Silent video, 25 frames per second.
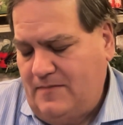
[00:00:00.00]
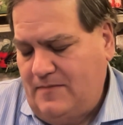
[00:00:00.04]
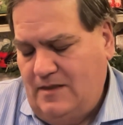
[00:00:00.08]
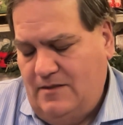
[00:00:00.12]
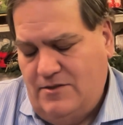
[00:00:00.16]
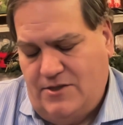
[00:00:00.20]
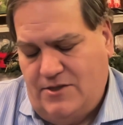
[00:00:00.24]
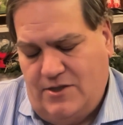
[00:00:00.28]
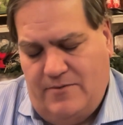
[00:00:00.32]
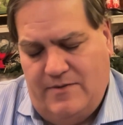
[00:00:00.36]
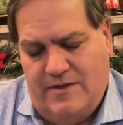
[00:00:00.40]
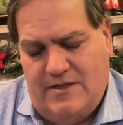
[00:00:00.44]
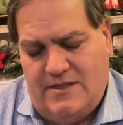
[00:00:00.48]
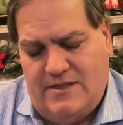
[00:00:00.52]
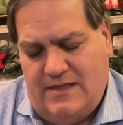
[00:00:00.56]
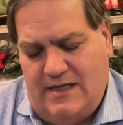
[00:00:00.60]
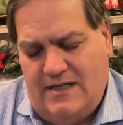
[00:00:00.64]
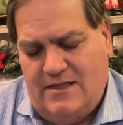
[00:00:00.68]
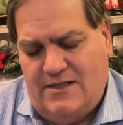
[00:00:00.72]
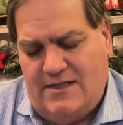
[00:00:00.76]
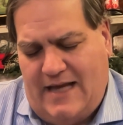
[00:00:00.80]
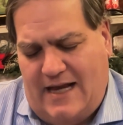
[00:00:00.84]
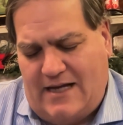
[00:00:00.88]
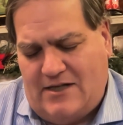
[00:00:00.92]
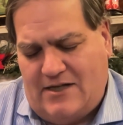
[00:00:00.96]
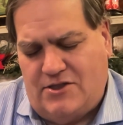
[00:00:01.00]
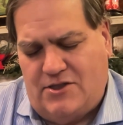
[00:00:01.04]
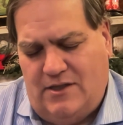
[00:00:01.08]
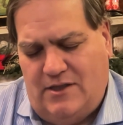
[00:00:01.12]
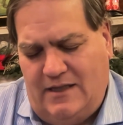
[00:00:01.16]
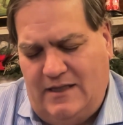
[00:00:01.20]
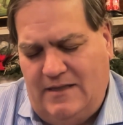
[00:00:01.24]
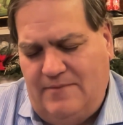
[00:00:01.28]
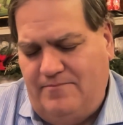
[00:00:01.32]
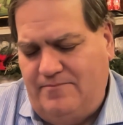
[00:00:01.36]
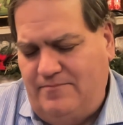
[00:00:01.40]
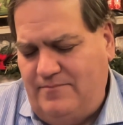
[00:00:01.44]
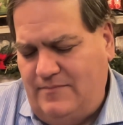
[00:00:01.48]
So it's
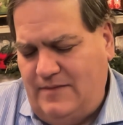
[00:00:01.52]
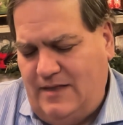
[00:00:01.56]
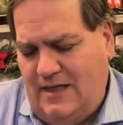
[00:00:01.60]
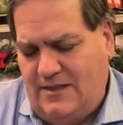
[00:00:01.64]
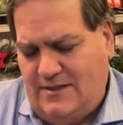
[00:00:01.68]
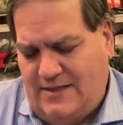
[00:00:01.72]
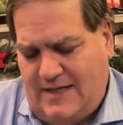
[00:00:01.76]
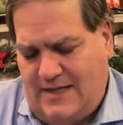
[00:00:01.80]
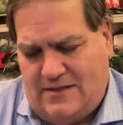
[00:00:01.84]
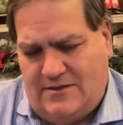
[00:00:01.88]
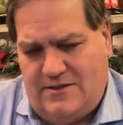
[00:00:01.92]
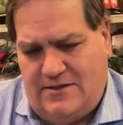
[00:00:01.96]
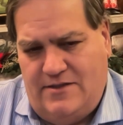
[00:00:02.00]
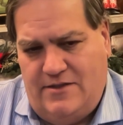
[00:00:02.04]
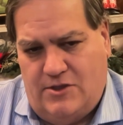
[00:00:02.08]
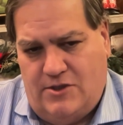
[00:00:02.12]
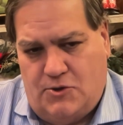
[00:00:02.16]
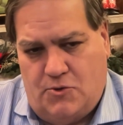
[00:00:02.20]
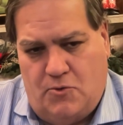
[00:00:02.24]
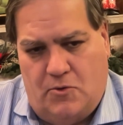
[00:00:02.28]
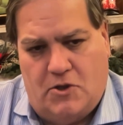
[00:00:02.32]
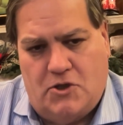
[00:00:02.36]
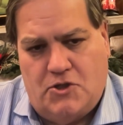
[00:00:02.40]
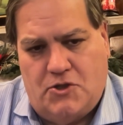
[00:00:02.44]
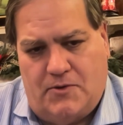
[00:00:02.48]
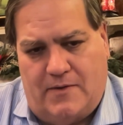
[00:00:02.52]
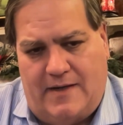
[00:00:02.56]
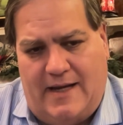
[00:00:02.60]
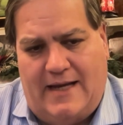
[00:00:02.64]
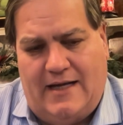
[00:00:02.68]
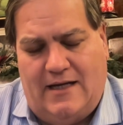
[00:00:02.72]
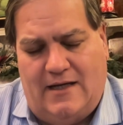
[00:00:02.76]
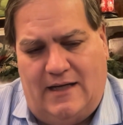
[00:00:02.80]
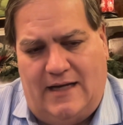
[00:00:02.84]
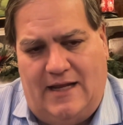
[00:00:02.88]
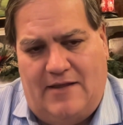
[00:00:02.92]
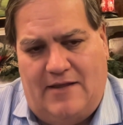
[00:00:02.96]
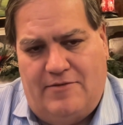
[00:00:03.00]
actually the torture
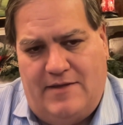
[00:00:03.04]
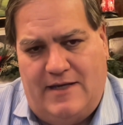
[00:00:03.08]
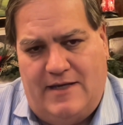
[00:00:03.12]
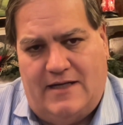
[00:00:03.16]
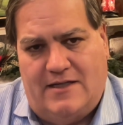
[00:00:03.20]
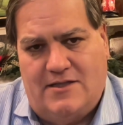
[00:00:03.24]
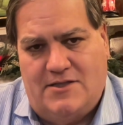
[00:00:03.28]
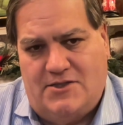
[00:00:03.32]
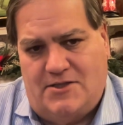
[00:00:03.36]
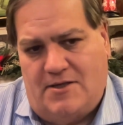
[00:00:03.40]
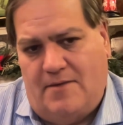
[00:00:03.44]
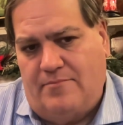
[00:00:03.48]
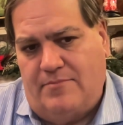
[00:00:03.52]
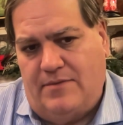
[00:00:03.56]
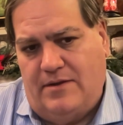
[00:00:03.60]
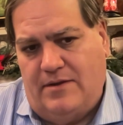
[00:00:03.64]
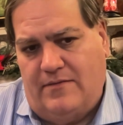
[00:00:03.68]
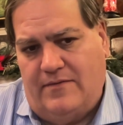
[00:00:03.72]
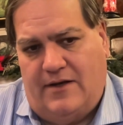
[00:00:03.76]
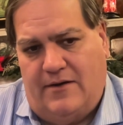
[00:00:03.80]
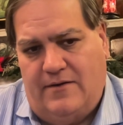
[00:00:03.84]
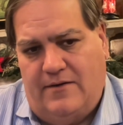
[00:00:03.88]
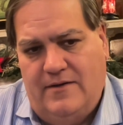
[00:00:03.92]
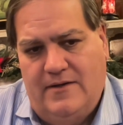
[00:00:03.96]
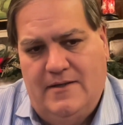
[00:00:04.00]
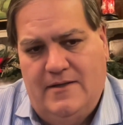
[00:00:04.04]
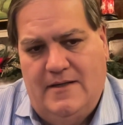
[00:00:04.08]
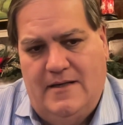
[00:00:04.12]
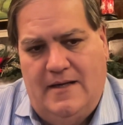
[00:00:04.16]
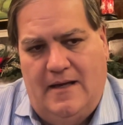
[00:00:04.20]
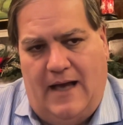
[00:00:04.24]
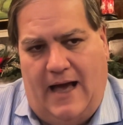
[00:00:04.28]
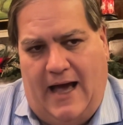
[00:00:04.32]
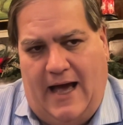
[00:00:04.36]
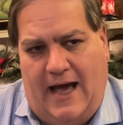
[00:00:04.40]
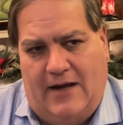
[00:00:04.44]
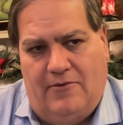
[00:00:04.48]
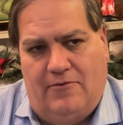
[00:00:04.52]
angle, I think, is something that
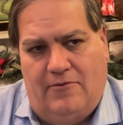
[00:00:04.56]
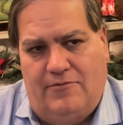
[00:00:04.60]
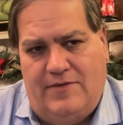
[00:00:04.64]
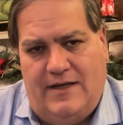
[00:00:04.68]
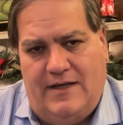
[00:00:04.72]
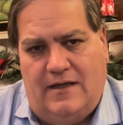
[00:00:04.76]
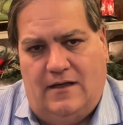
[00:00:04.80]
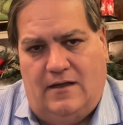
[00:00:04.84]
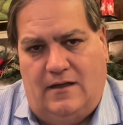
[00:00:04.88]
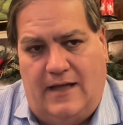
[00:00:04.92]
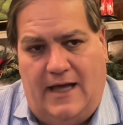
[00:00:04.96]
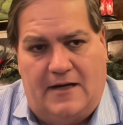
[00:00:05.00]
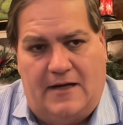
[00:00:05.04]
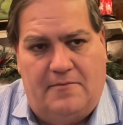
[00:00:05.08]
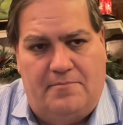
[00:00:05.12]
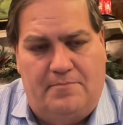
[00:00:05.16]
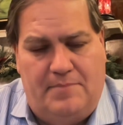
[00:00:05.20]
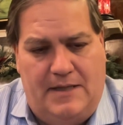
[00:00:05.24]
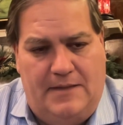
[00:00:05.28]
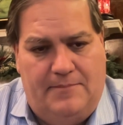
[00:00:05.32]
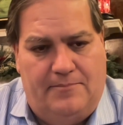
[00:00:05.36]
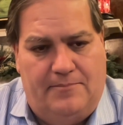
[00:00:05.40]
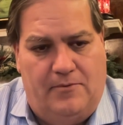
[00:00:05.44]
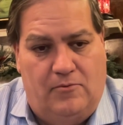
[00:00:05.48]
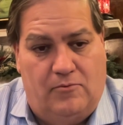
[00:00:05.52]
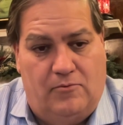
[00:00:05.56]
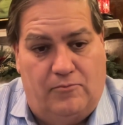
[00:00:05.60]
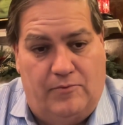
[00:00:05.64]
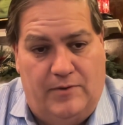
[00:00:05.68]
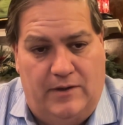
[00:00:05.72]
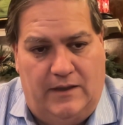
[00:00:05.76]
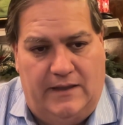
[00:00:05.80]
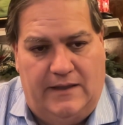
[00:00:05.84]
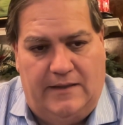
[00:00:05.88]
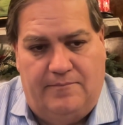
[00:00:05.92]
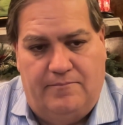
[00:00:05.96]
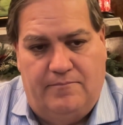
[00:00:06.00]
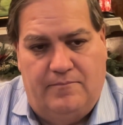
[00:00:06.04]
I don't think a lot of people
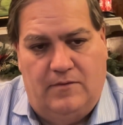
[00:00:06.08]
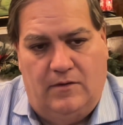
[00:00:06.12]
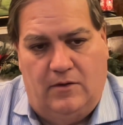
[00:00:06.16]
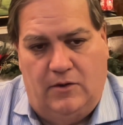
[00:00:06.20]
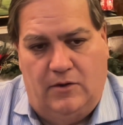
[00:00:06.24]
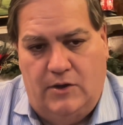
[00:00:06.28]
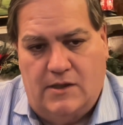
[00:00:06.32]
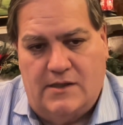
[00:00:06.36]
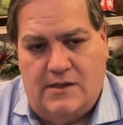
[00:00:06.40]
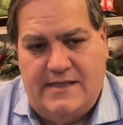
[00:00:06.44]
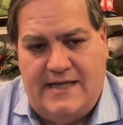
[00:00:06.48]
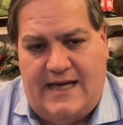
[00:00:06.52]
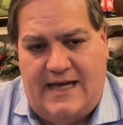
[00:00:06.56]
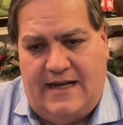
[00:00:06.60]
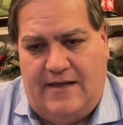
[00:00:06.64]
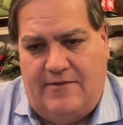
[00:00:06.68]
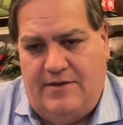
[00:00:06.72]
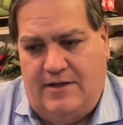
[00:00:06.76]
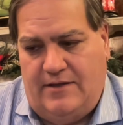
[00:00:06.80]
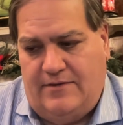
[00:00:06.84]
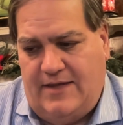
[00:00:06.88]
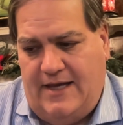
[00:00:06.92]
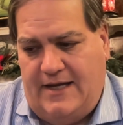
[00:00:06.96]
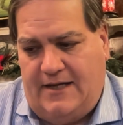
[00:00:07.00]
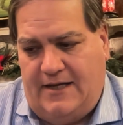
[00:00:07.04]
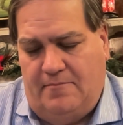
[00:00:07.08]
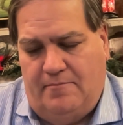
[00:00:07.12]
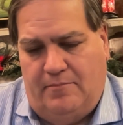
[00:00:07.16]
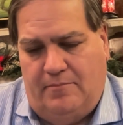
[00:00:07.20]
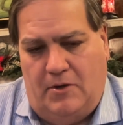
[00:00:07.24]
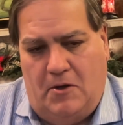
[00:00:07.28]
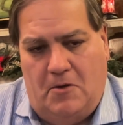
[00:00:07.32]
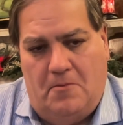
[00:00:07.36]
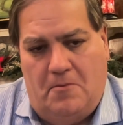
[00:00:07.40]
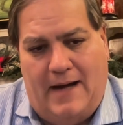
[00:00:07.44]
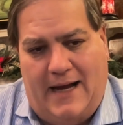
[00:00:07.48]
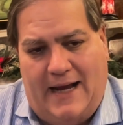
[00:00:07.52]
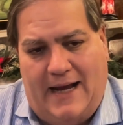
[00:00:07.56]
really looked at. I think they can
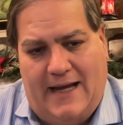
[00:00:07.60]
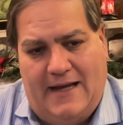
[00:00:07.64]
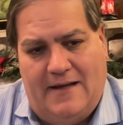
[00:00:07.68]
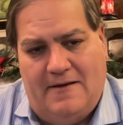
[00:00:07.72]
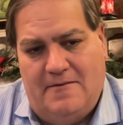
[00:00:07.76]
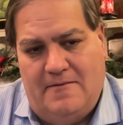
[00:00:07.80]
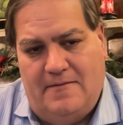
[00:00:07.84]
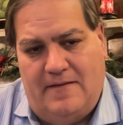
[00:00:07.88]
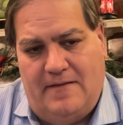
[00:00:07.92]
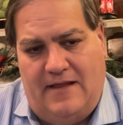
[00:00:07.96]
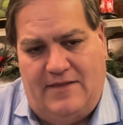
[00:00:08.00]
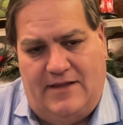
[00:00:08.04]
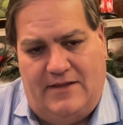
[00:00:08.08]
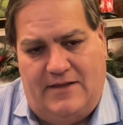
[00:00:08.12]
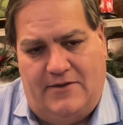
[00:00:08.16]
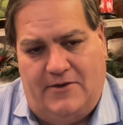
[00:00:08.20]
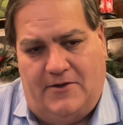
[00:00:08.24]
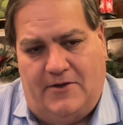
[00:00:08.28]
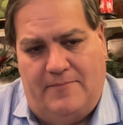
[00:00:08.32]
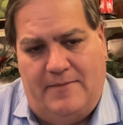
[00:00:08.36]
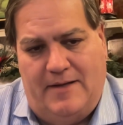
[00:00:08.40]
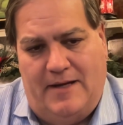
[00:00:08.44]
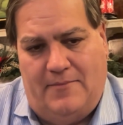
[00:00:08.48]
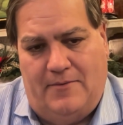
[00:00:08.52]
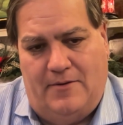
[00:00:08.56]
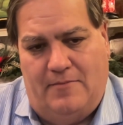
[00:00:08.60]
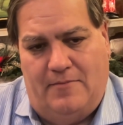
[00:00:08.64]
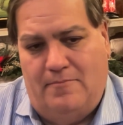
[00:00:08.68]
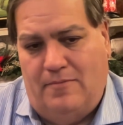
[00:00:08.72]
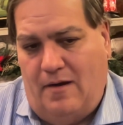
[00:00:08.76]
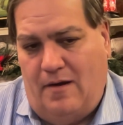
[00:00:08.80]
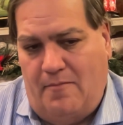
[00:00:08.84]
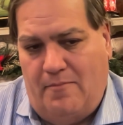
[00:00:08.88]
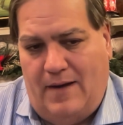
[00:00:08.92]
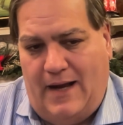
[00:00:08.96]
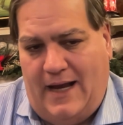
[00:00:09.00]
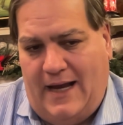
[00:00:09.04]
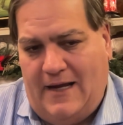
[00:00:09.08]
blow by it. They think they're going to be able to
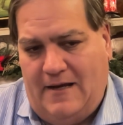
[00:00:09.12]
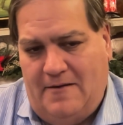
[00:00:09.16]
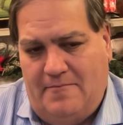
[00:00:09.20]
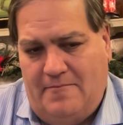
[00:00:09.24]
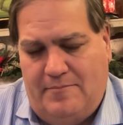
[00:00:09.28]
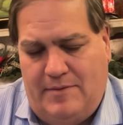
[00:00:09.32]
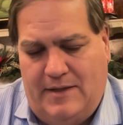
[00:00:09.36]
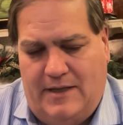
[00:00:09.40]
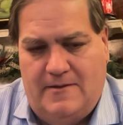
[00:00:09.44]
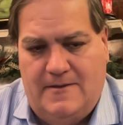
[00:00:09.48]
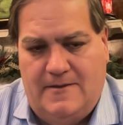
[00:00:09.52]
blow by it. But,